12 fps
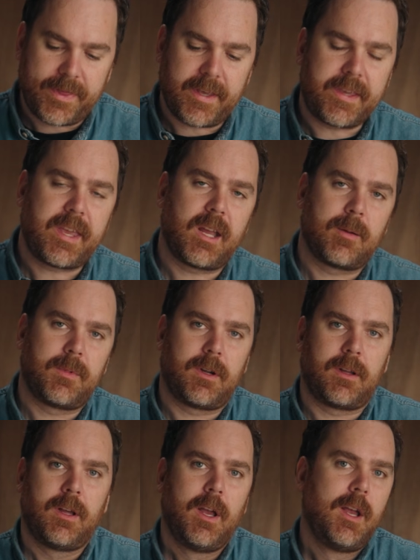With a
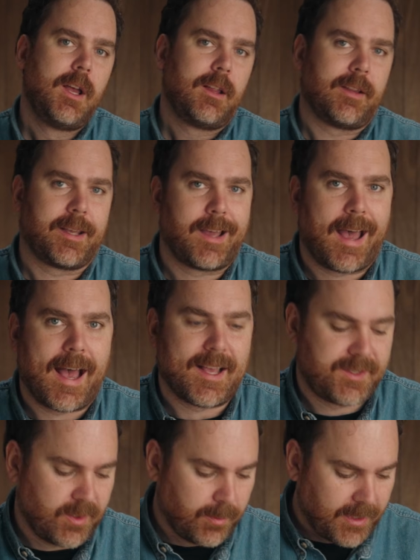camera like a
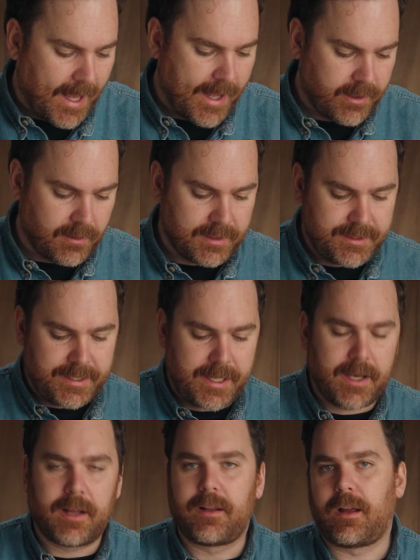Hasselblad or a
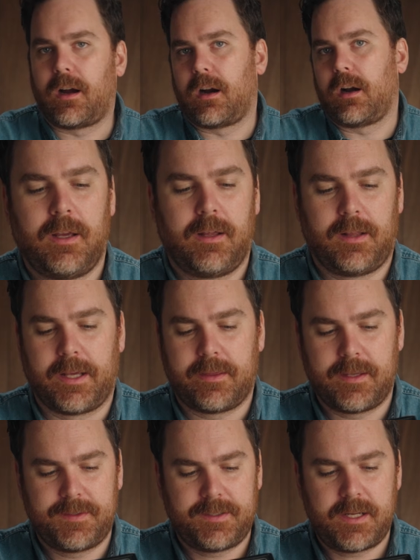TLR, like
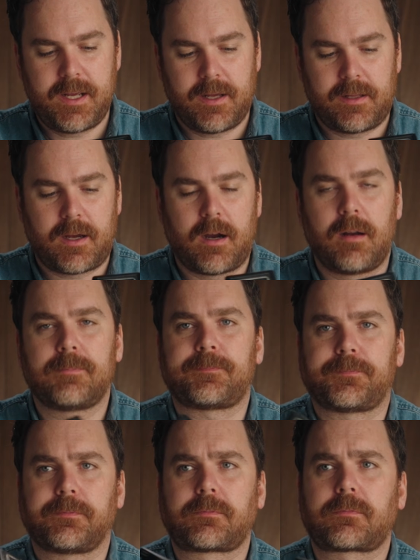this TLR,
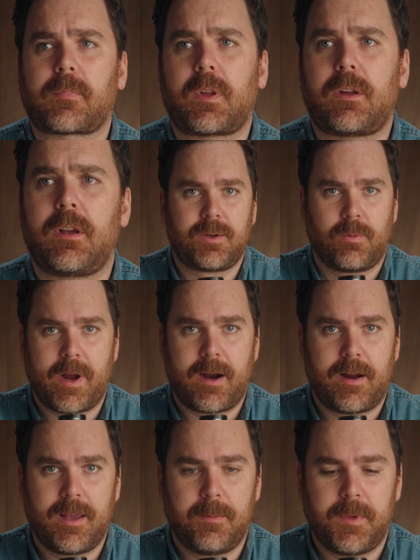it is shooting a
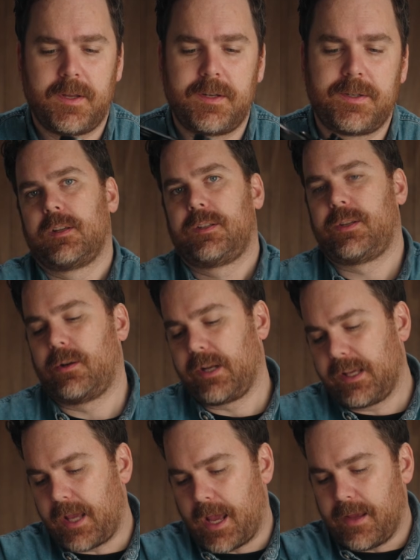square image. So to
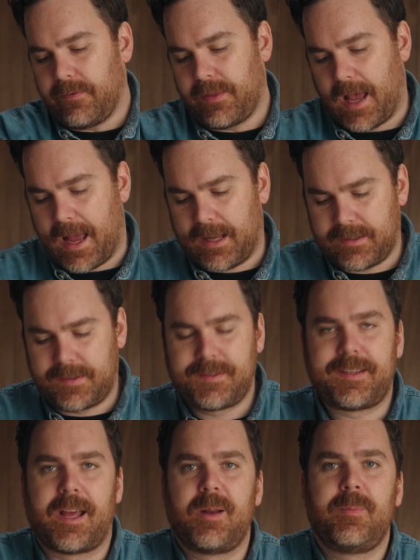gain that
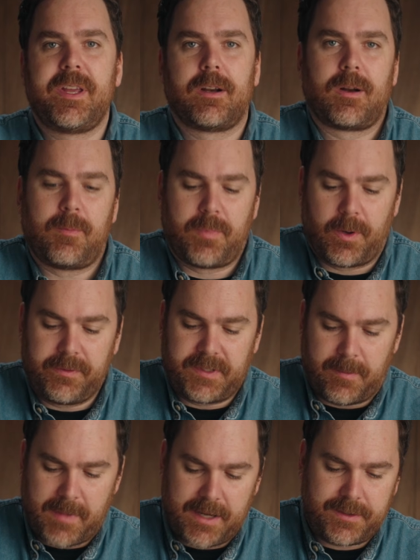centimeter in both
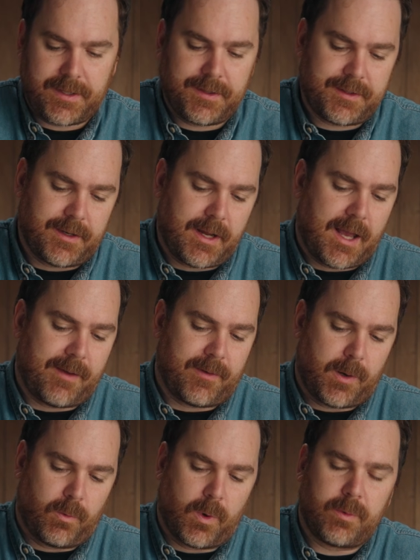dimensions and have
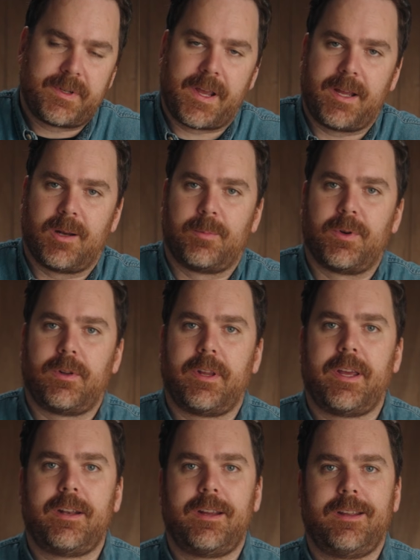it
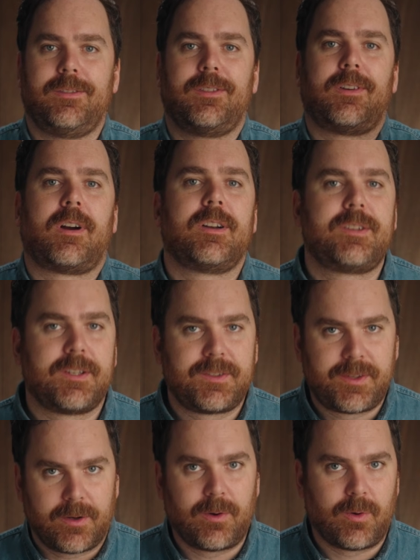rotatable, it
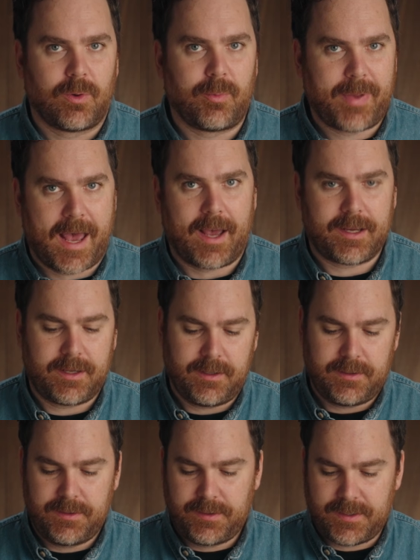enlarges the whole package.